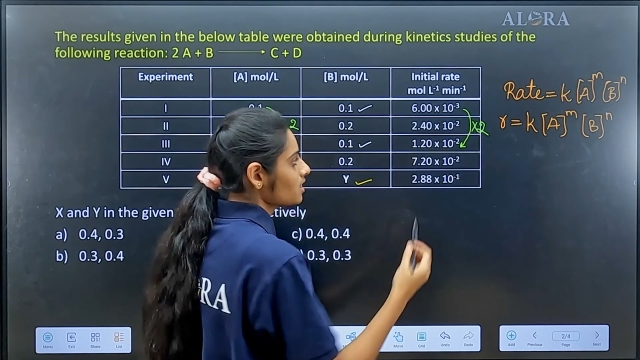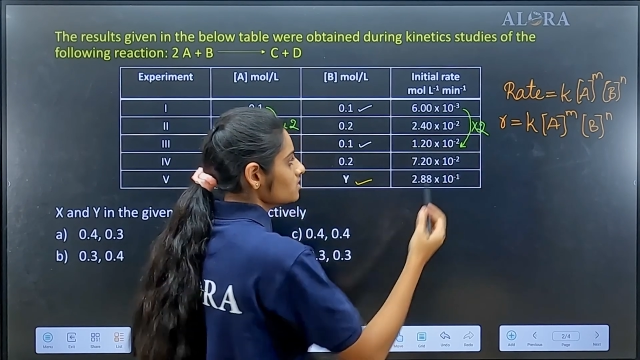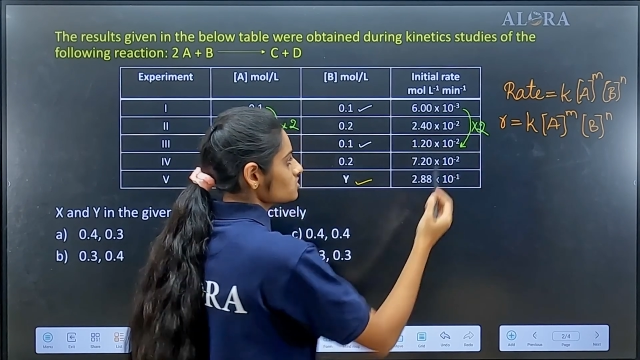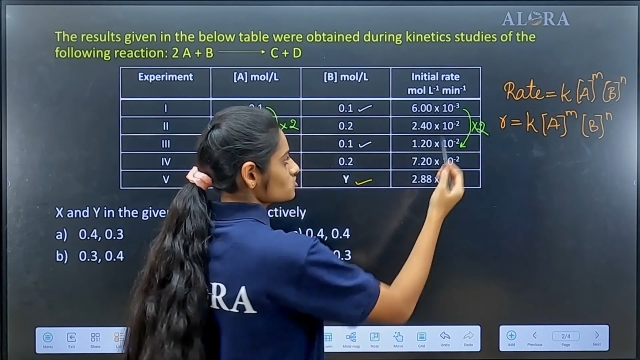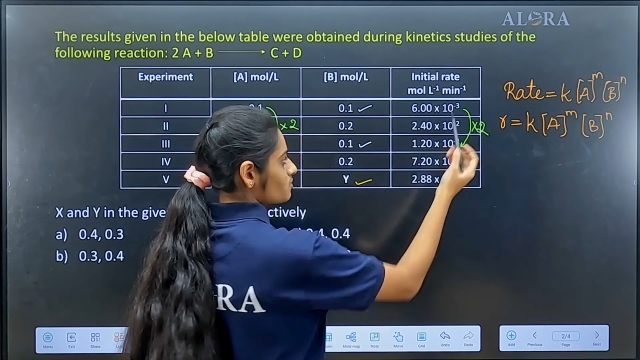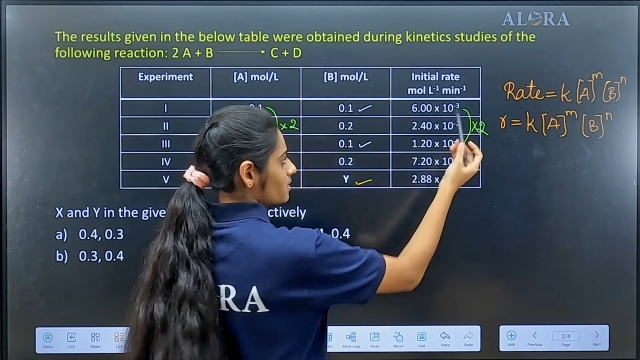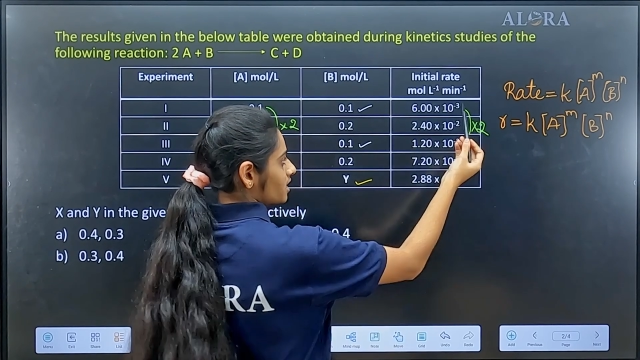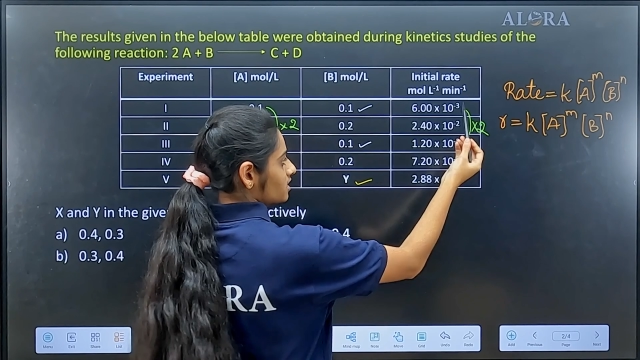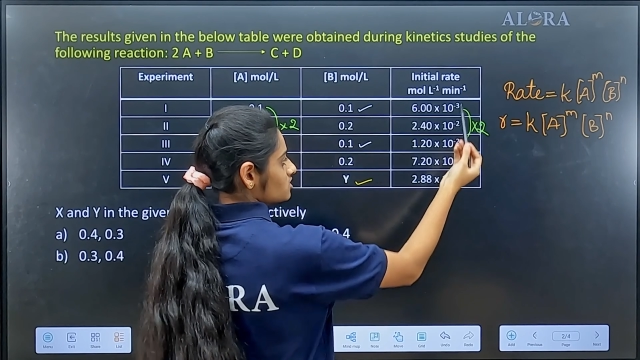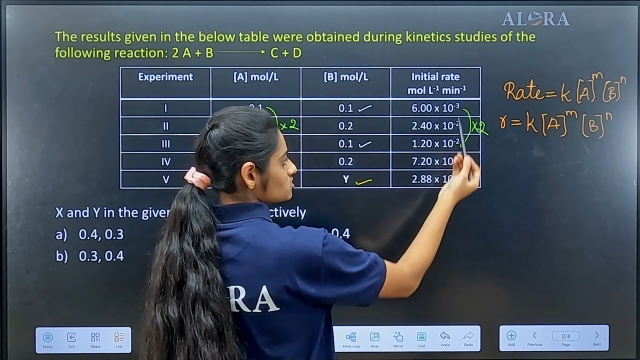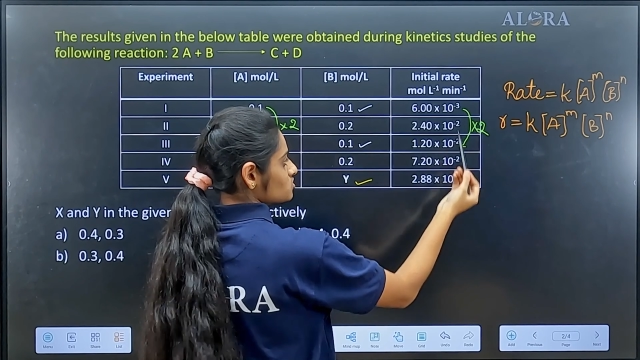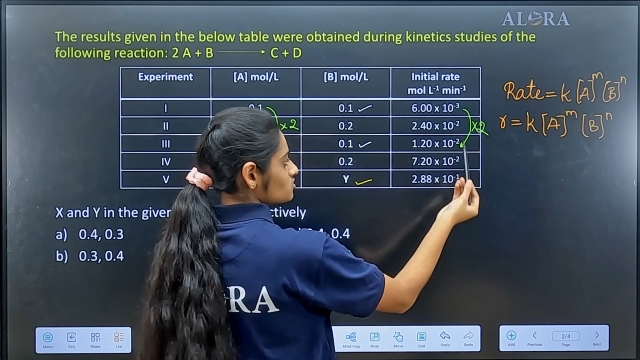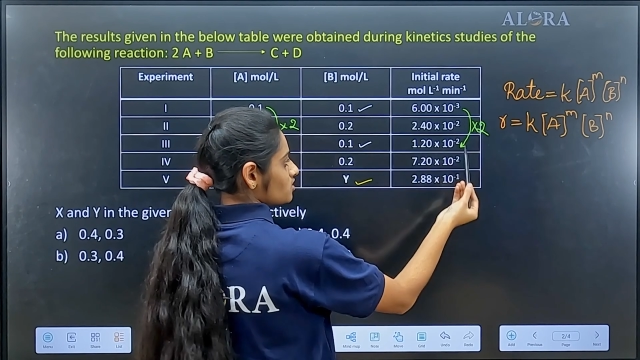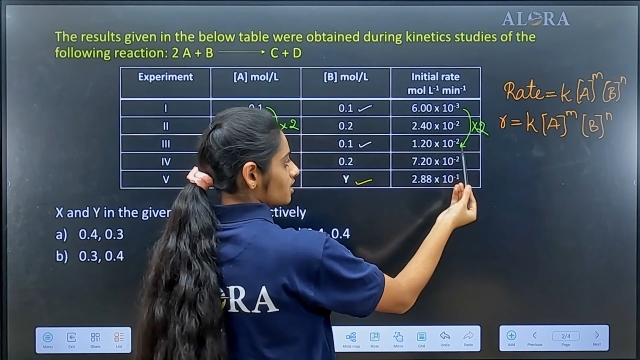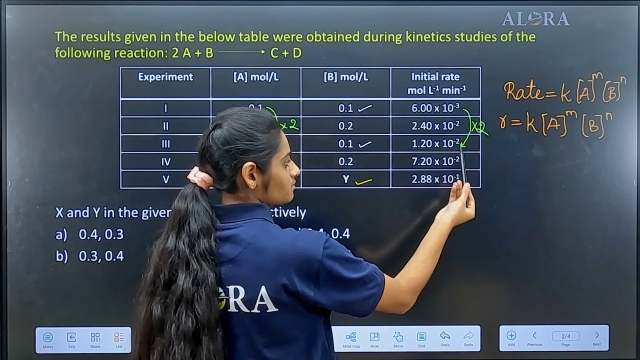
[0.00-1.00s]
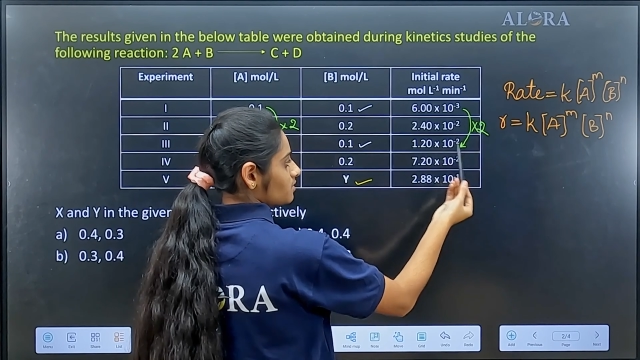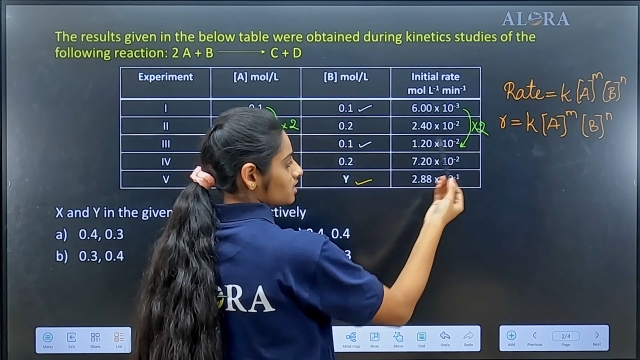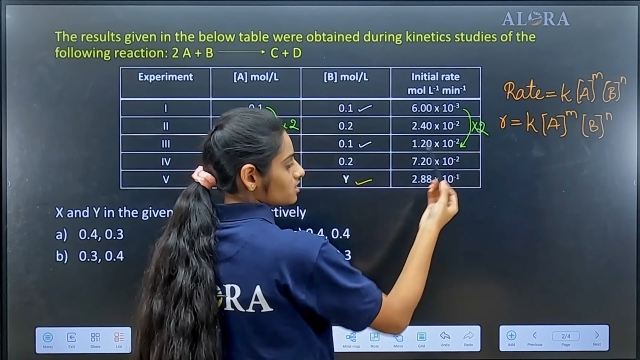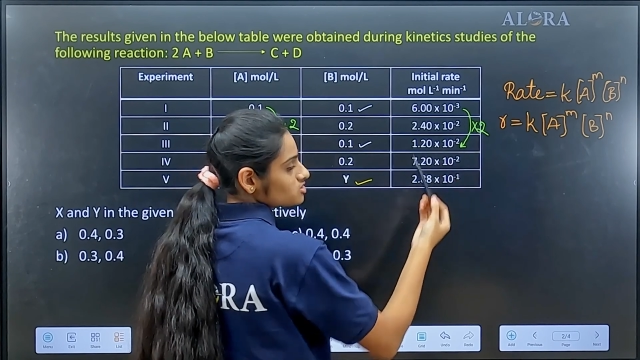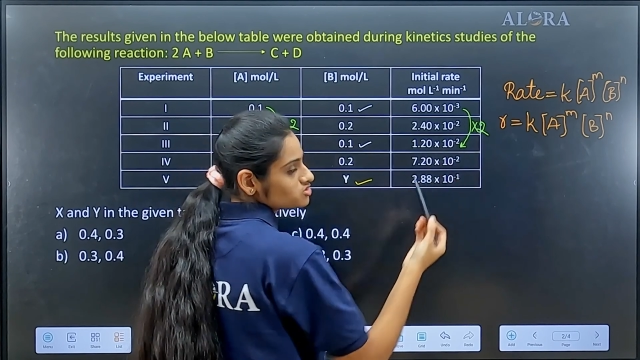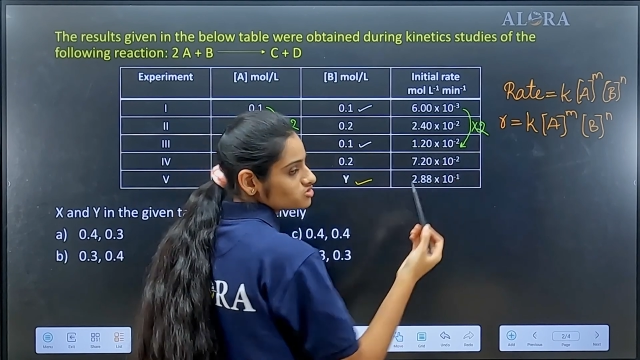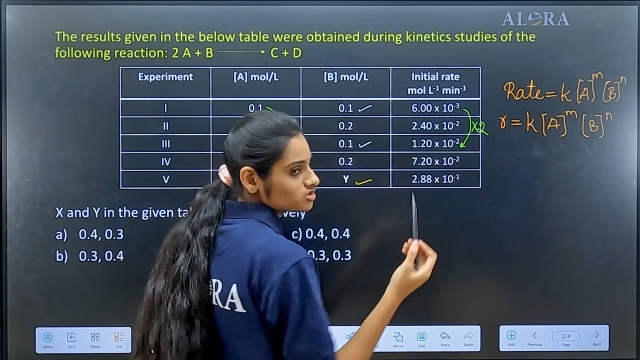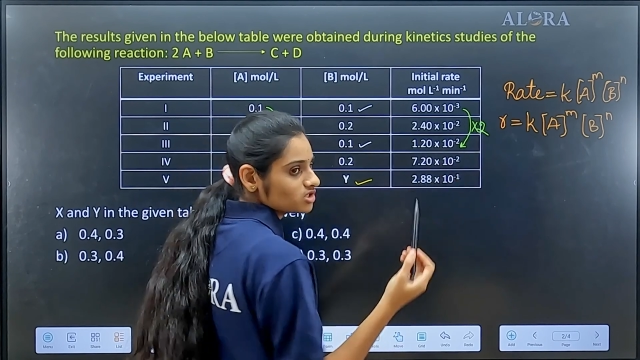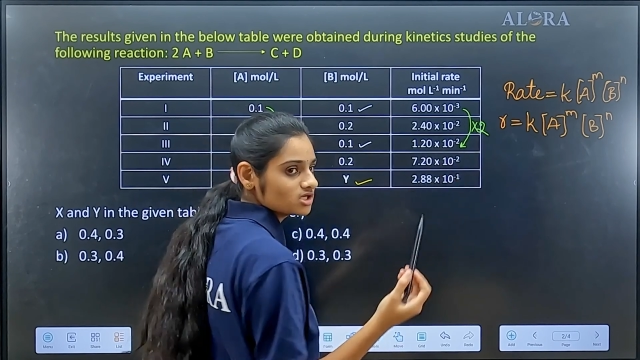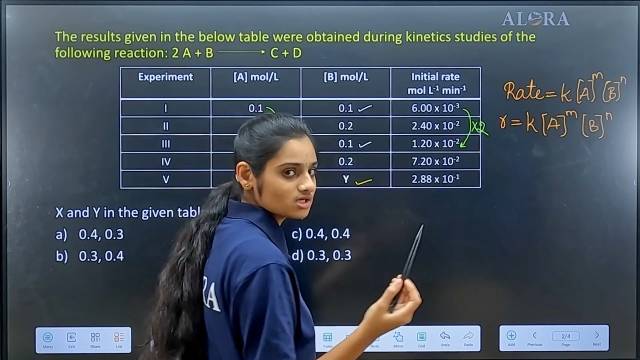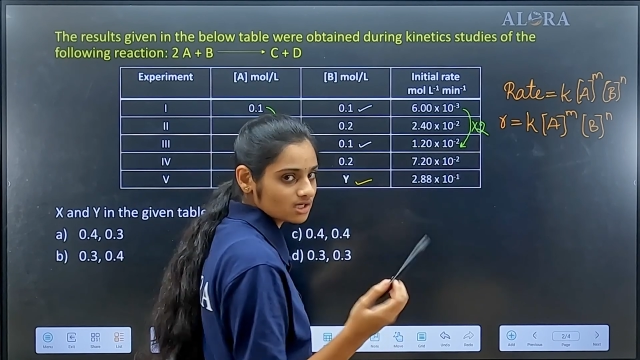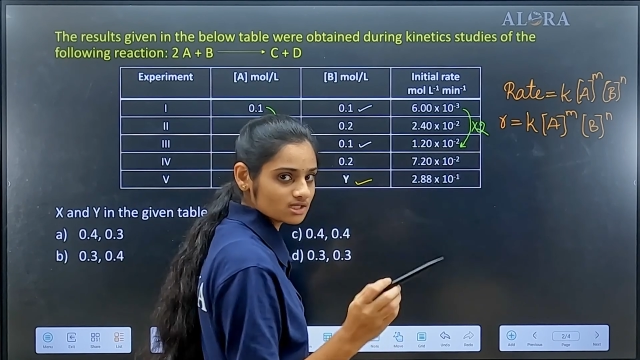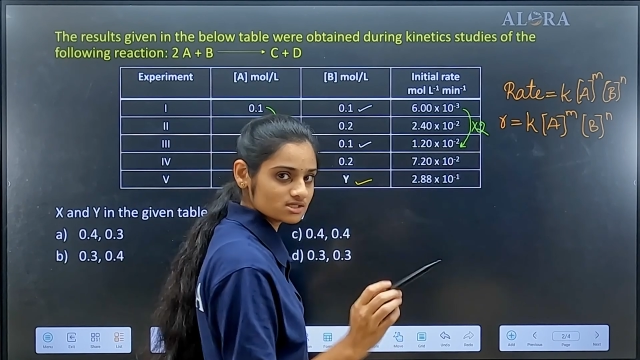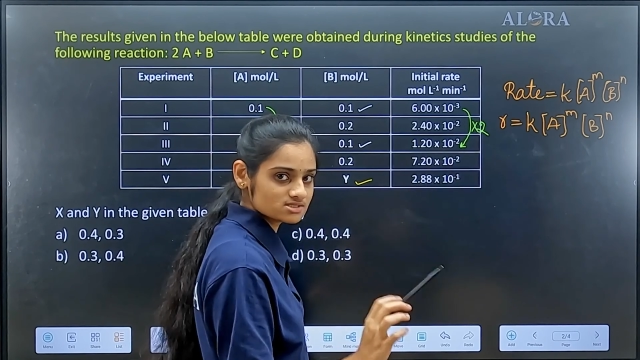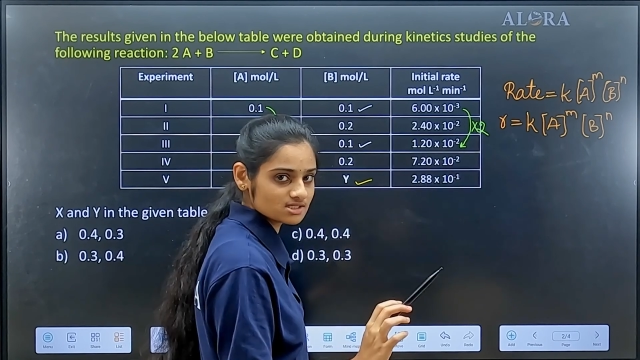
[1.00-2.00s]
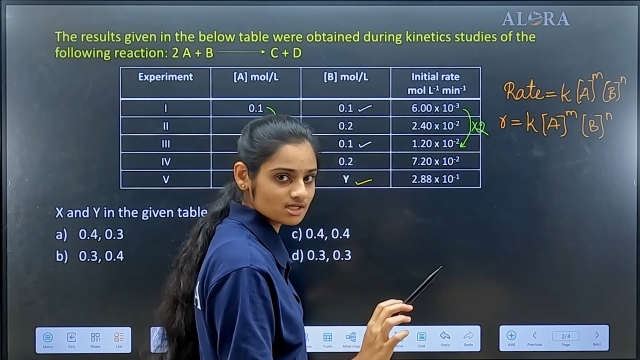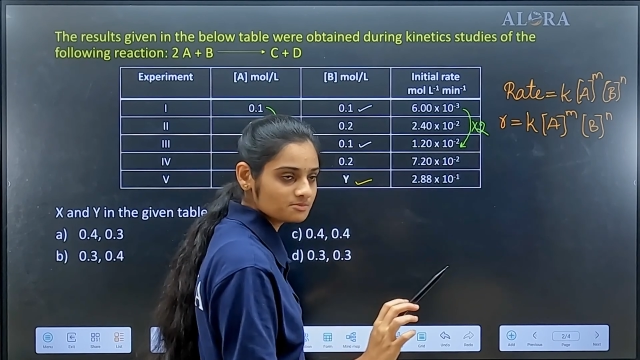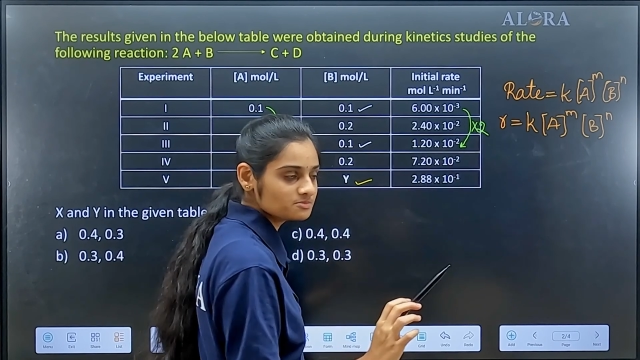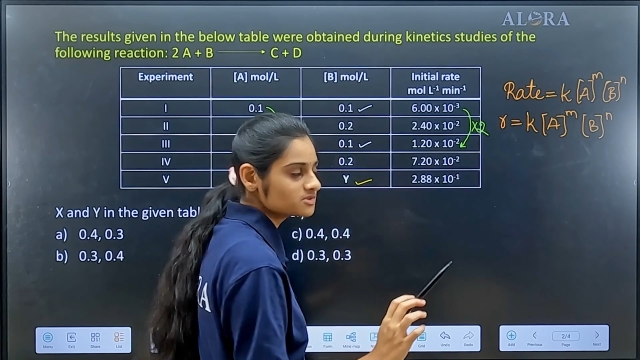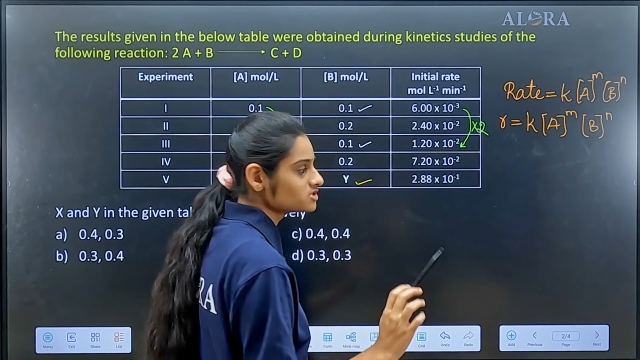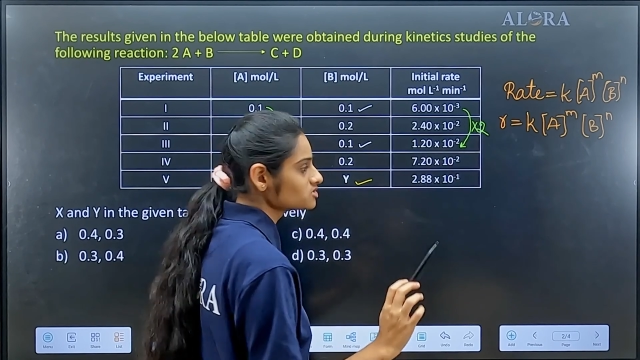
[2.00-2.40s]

So minus 2 and minus 2 here are same.